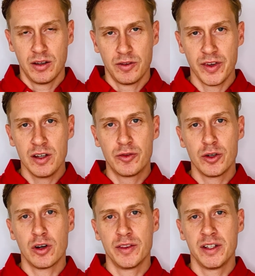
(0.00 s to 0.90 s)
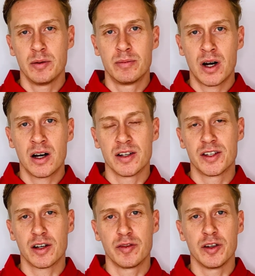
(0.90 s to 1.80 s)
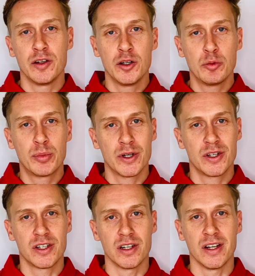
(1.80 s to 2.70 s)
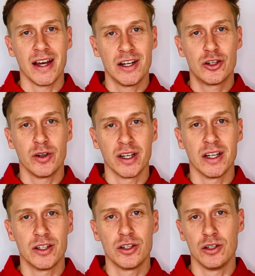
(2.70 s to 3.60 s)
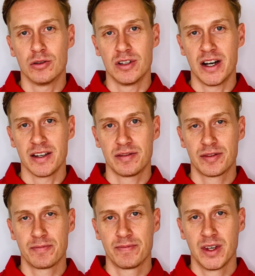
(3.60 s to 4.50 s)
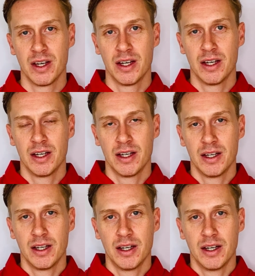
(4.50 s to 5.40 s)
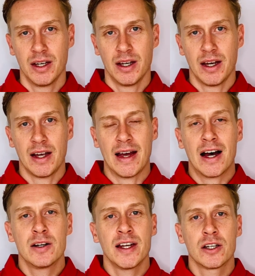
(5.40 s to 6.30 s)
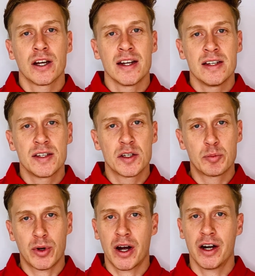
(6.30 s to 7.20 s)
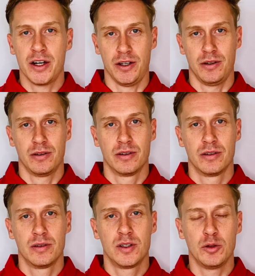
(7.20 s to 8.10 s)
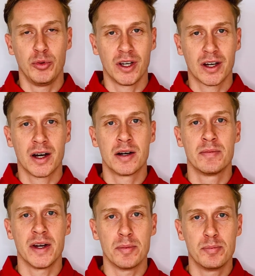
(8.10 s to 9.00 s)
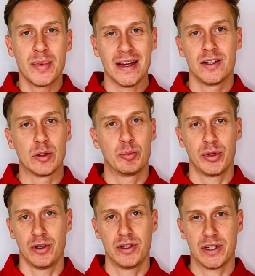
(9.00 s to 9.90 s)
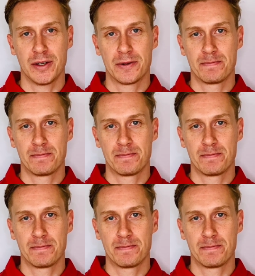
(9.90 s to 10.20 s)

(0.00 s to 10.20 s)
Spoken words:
Think through on the demands of a new person entering into your life, and how that can inspire you to become a better person.